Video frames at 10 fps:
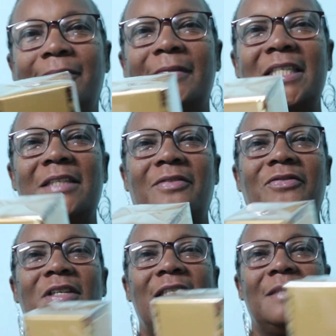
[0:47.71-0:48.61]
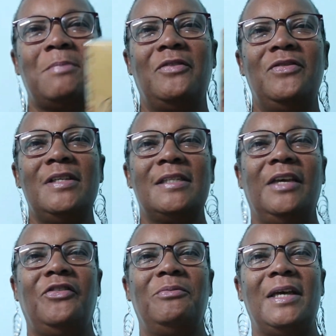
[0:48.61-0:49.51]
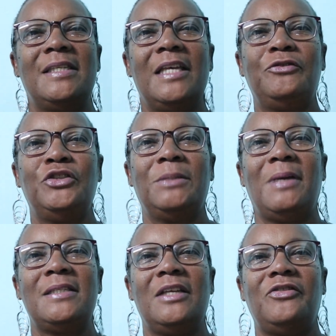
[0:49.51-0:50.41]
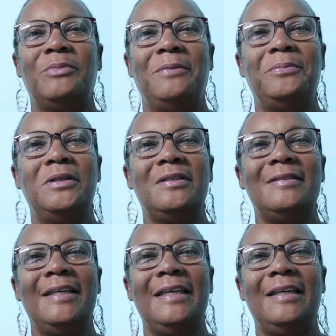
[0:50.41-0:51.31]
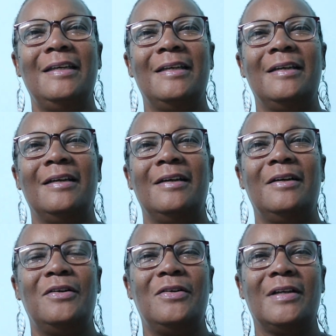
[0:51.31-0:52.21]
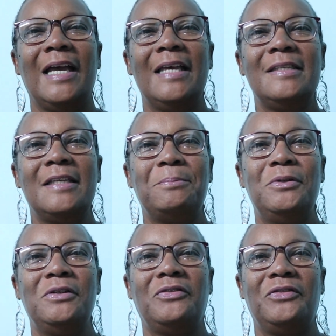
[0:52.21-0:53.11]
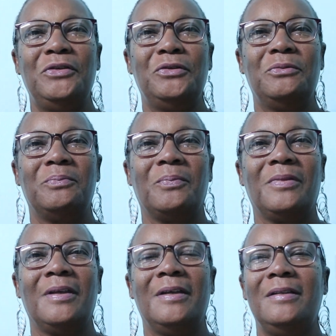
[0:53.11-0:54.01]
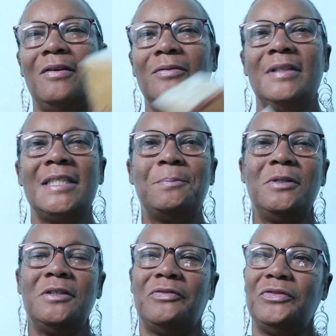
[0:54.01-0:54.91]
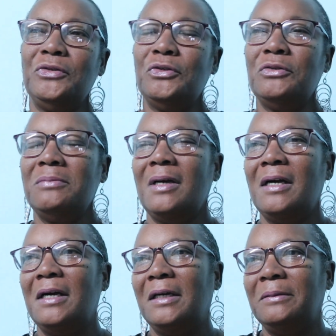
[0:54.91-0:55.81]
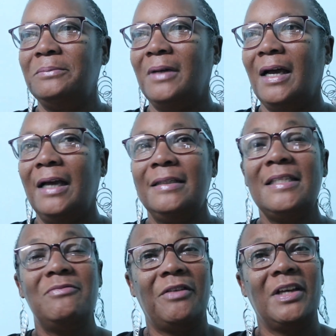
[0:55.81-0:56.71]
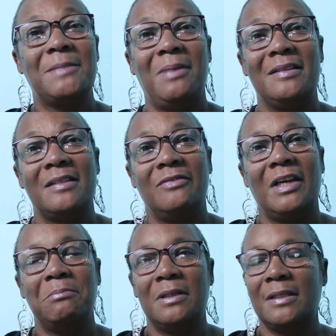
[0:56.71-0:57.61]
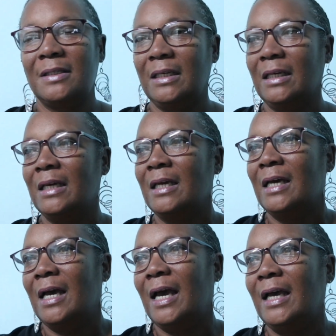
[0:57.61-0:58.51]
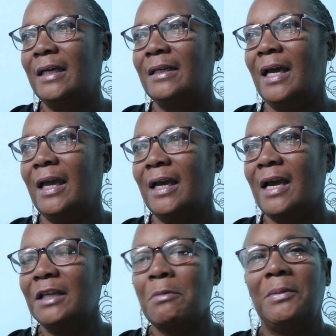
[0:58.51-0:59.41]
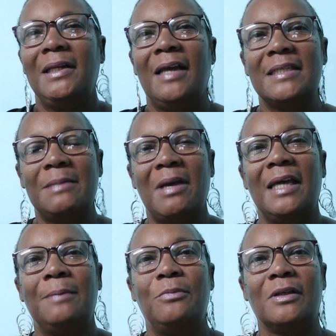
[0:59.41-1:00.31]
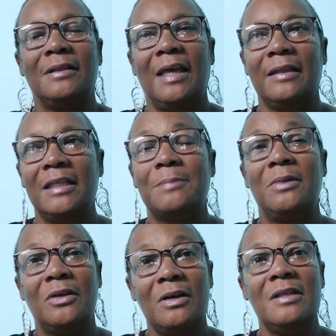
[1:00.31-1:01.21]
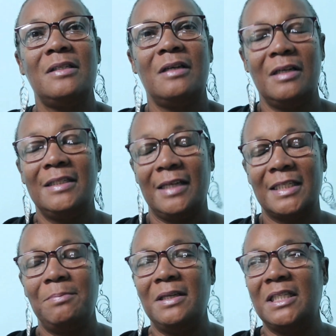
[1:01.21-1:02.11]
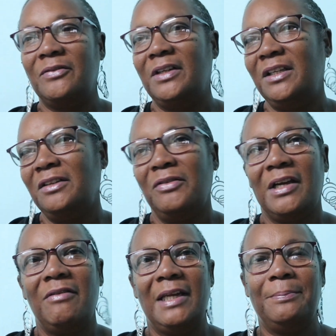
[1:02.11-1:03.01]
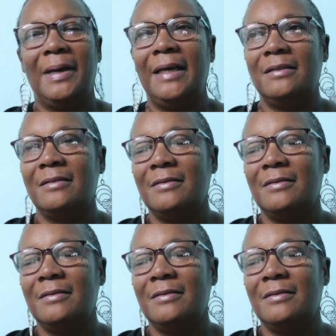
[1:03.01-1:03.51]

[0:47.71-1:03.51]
this was the first my first gift for myself treated myself for my birthday organza perfume now this perfume um, this is very expensive I must say and I can't remember the last time I had a bottle like this because it's expensive and you know we can't really buy